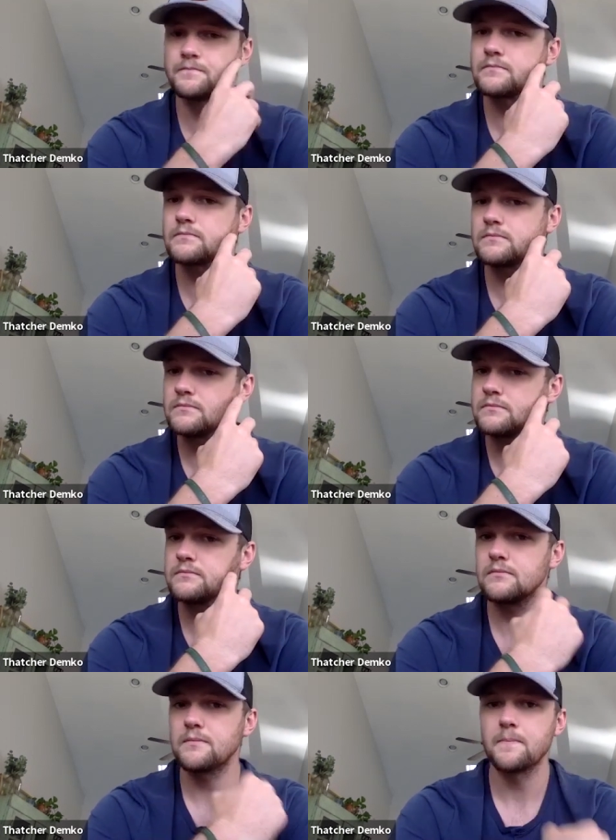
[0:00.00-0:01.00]
We've talked to
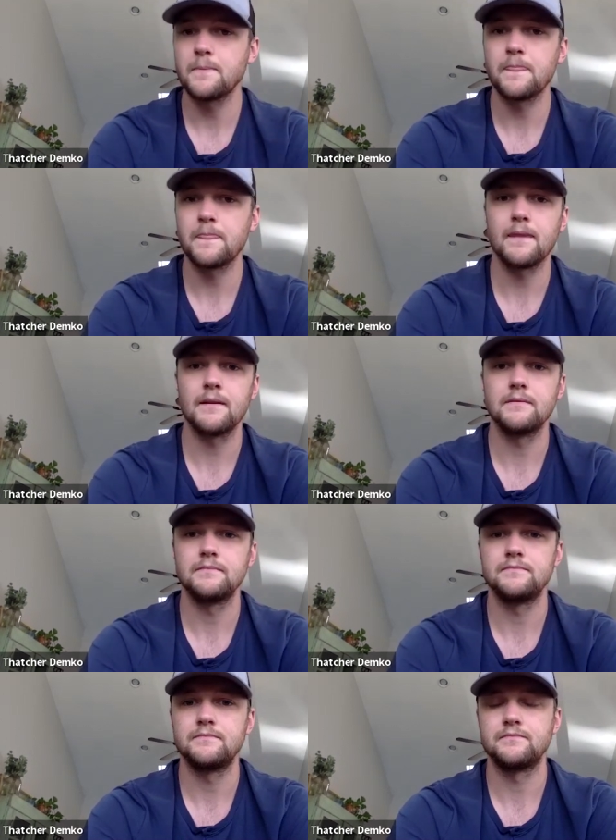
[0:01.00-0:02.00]
lots of your teammates